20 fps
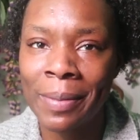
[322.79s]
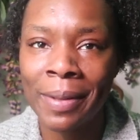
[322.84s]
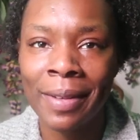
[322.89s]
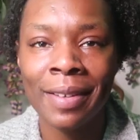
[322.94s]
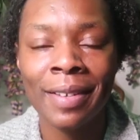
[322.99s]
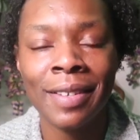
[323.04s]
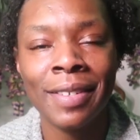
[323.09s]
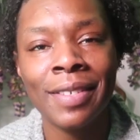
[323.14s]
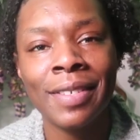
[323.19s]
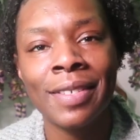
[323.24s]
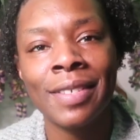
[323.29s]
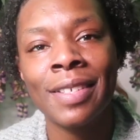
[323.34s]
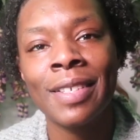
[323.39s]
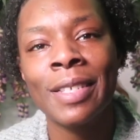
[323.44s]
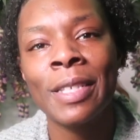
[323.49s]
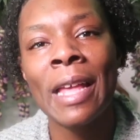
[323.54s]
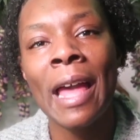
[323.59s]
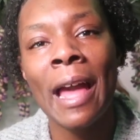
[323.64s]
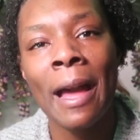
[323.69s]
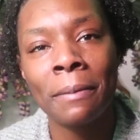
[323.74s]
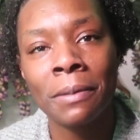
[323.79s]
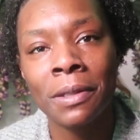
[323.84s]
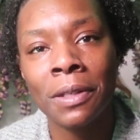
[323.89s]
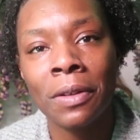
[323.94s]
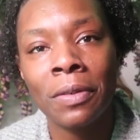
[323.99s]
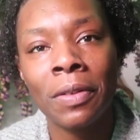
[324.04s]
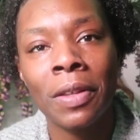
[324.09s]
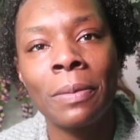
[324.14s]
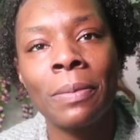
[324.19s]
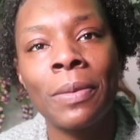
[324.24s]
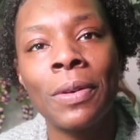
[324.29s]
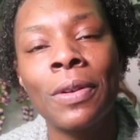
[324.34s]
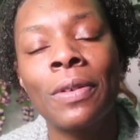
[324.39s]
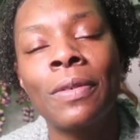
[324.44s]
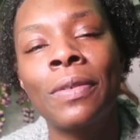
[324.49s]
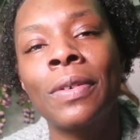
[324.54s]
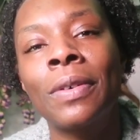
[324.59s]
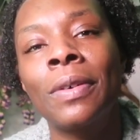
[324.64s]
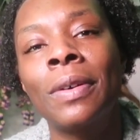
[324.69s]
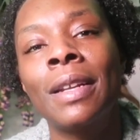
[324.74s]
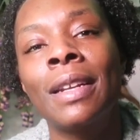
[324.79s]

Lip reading: man, it's just absolutely beautiful,